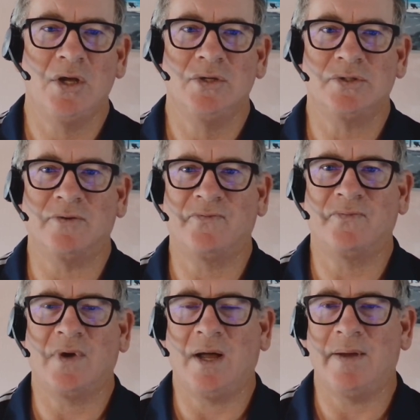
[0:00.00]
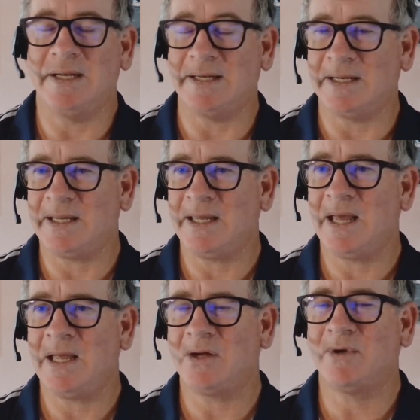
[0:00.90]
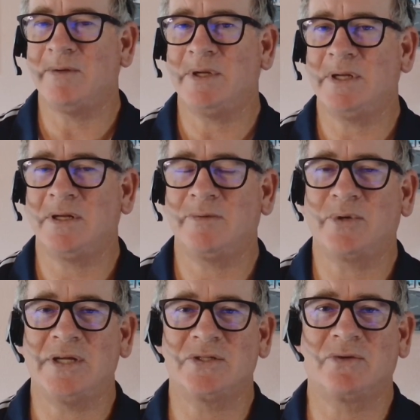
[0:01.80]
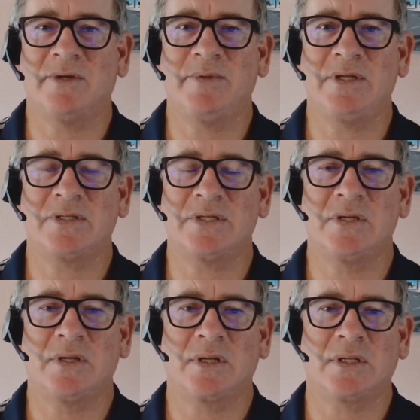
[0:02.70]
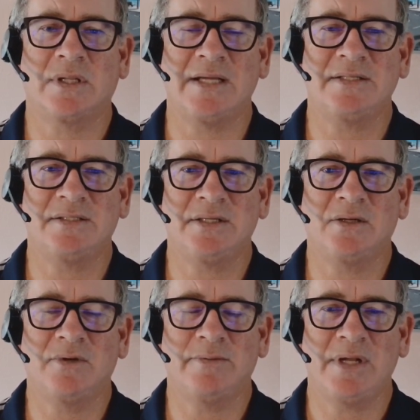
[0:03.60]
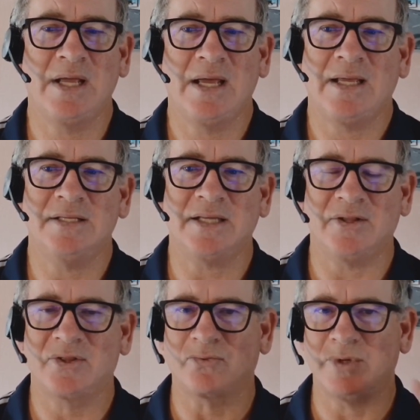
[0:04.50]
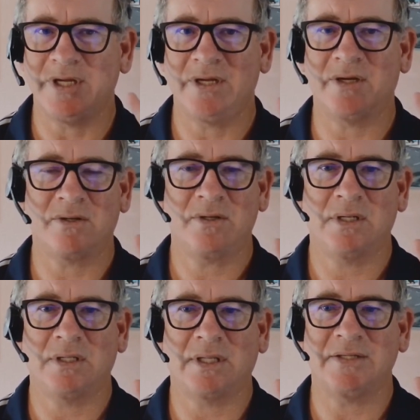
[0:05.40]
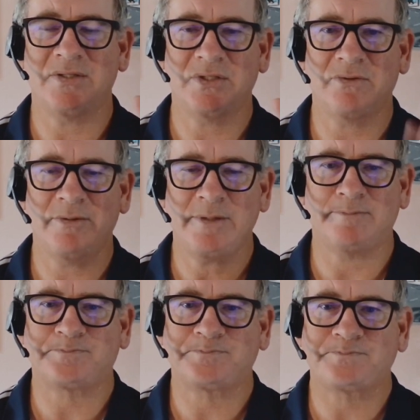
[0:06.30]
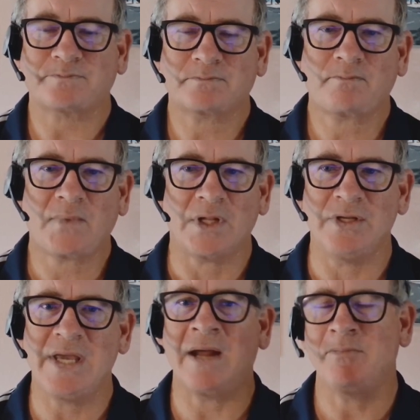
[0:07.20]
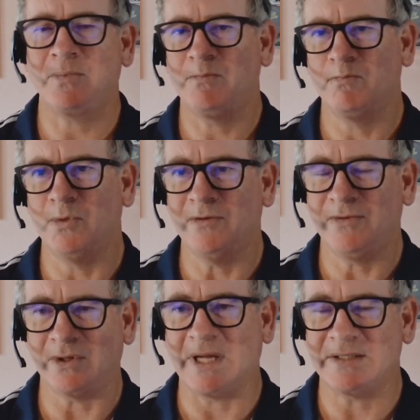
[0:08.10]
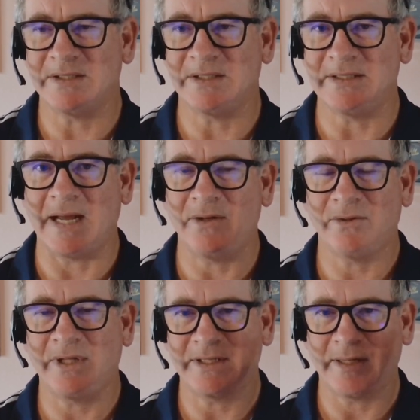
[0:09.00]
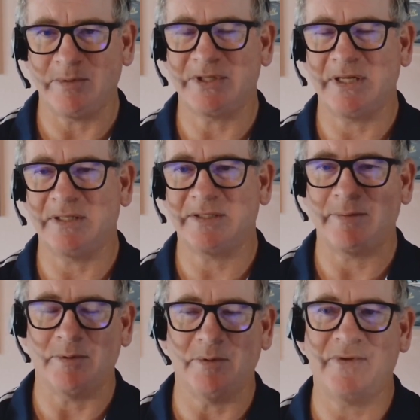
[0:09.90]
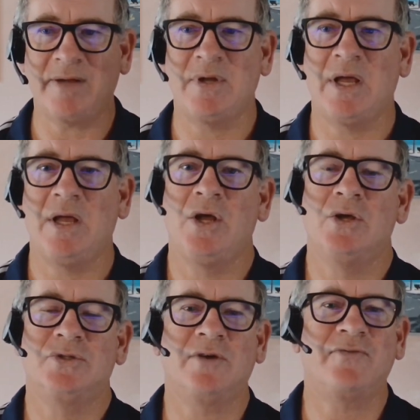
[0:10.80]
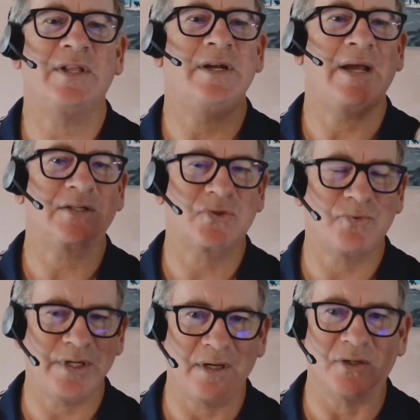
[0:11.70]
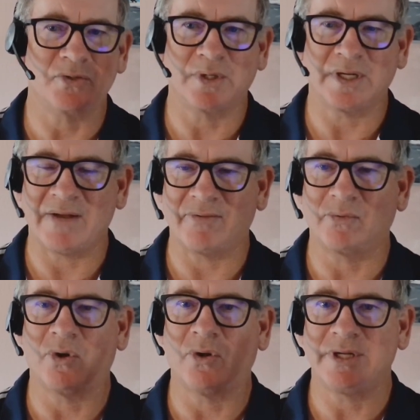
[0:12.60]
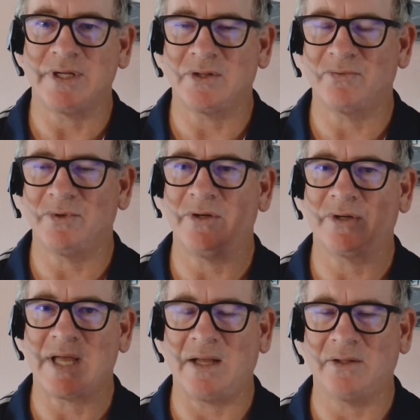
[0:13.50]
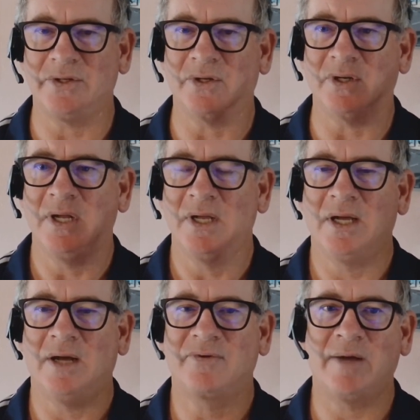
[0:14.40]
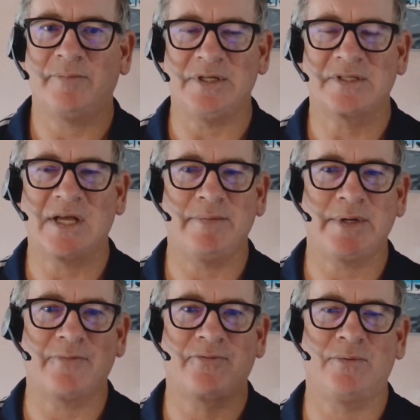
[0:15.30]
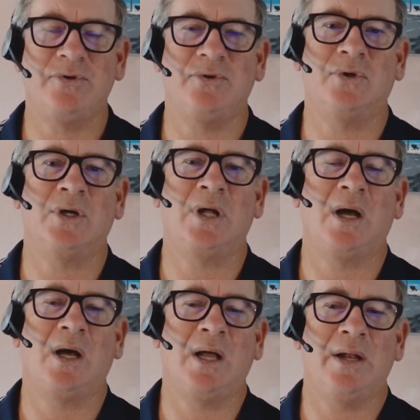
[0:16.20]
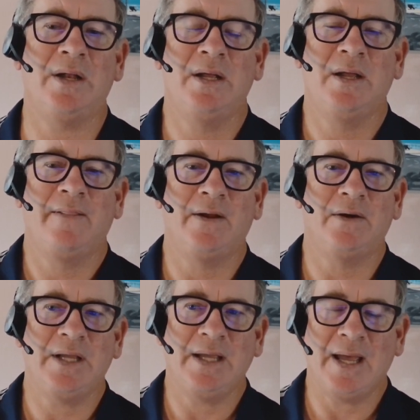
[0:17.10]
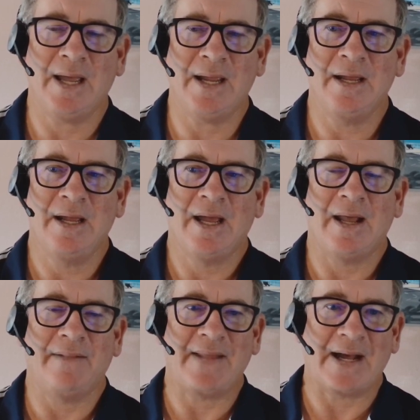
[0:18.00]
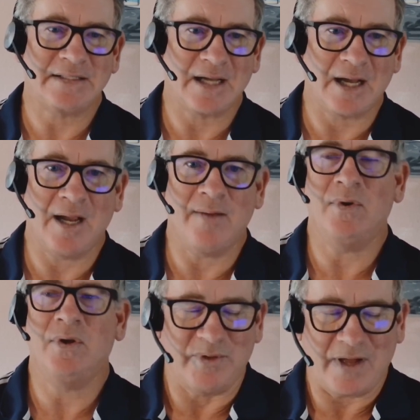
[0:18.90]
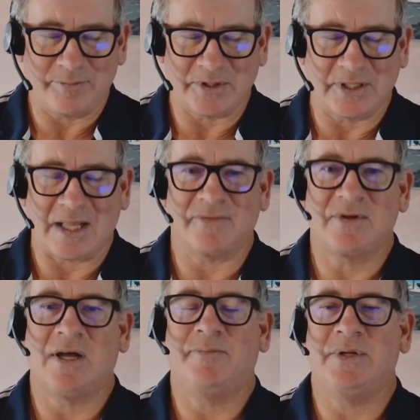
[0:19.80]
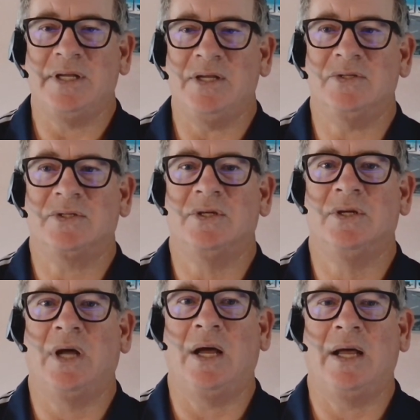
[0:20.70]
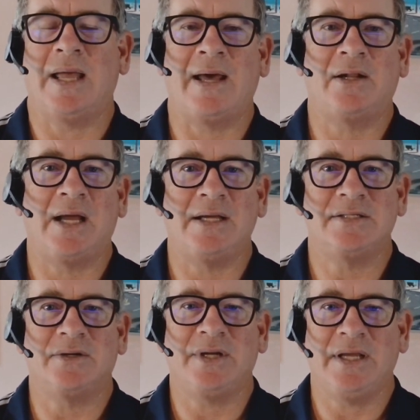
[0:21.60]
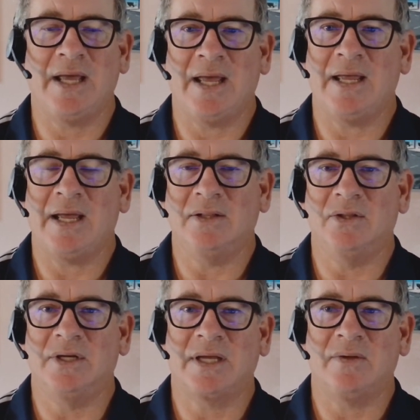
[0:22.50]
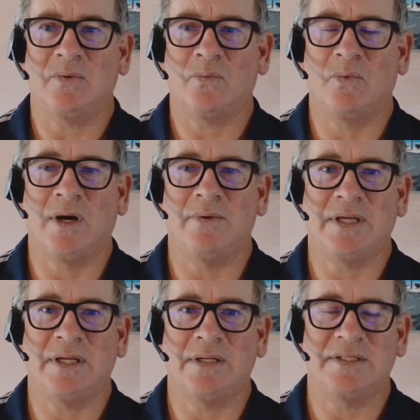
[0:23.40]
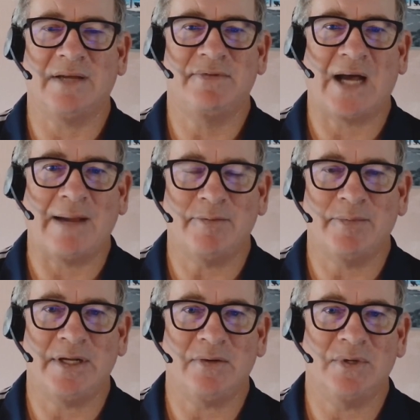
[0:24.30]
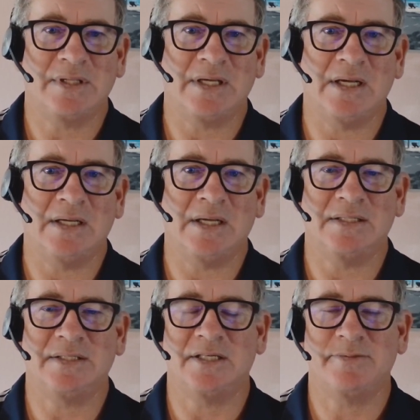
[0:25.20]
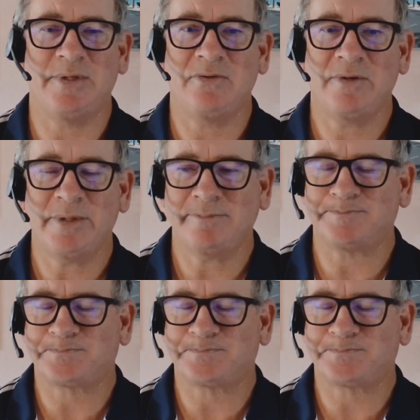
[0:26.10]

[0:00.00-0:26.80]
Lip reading: So an EA agreement, enterprise agreement, licensing agreement is a 3-year license agreement. You can't move your licenses down during that time. You stay the same or move up. So for the next 3 years, we're going to have a rolling 3-year calendar of companies coming up for renewal on their EA. And at that time, we've helped a lot of companies analyze their EA and look at where we can save time and money with a CSP agreement.